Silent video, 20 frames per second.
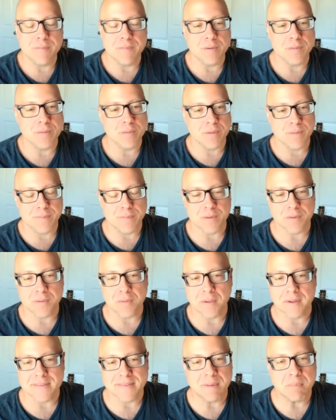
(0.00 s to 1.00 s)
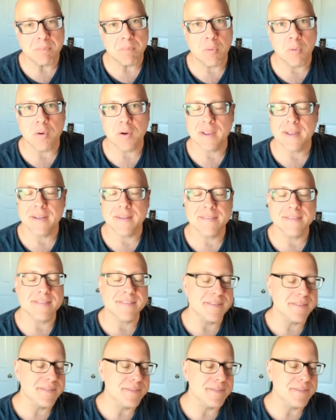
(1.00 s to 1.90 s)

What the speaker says: you're collecting Morgans,